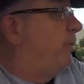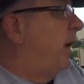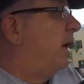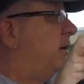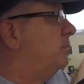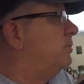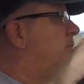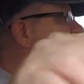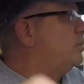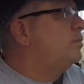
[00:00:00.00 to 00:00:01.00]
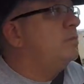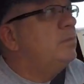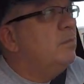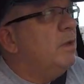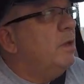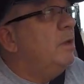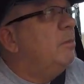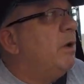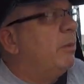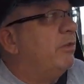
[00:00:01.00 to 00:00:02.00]
spot.
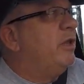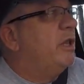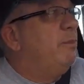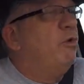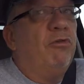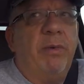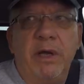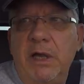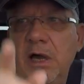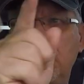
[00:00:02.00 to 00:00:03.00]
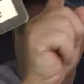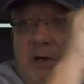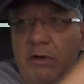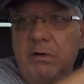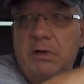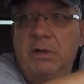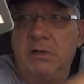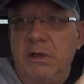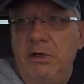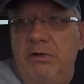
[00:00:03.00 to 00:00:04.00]
But I would think that'd be over by a contractor
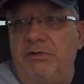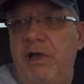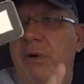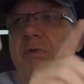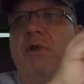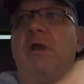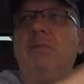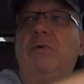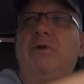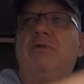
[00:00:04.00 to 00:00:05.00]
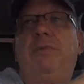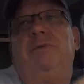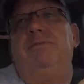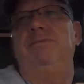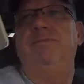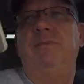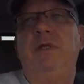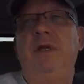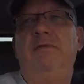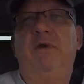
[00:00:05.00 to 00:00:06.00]
uh, on the other side where the lumber is, but
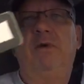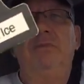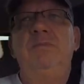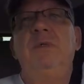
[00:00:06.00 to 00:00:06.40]
you never know.